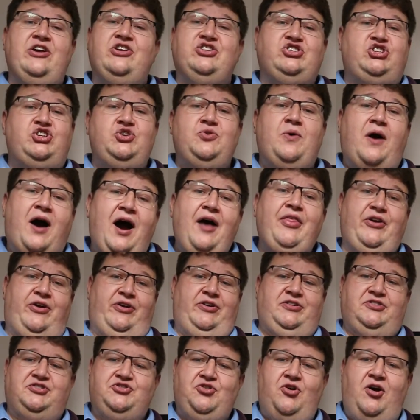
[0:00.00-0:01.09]
2
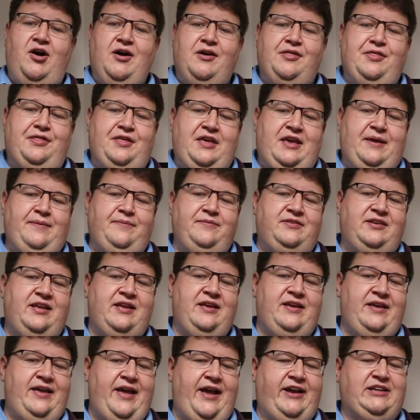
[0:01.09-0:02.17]
other strong themes
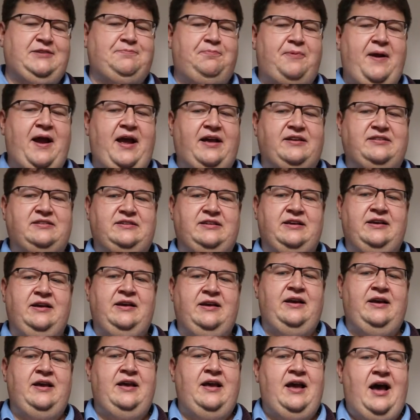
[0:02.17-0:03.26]
expressed
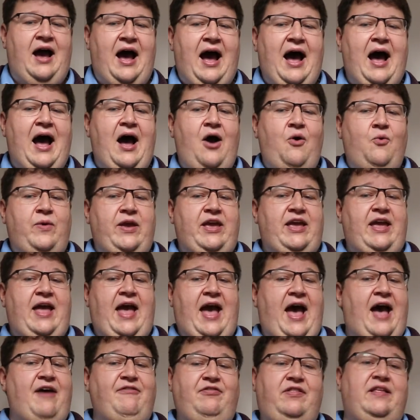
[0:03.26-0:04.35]
how we
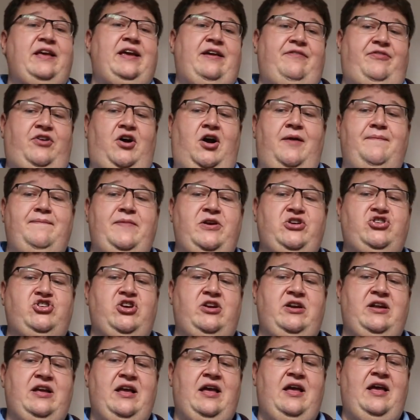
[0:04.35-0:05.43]
have lived our
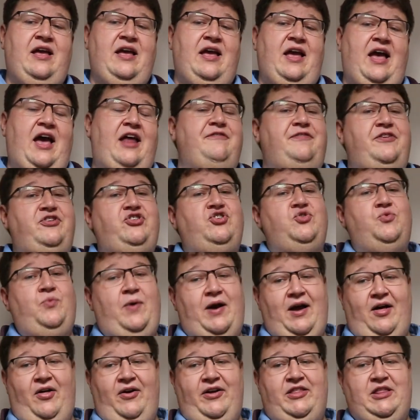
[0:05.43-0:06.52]
mission and vision
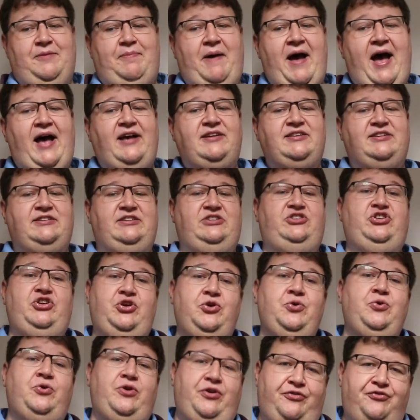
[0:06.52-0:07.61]
well in the past
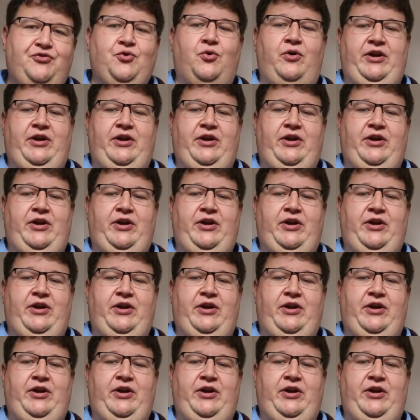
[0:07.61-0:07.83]
2 to 4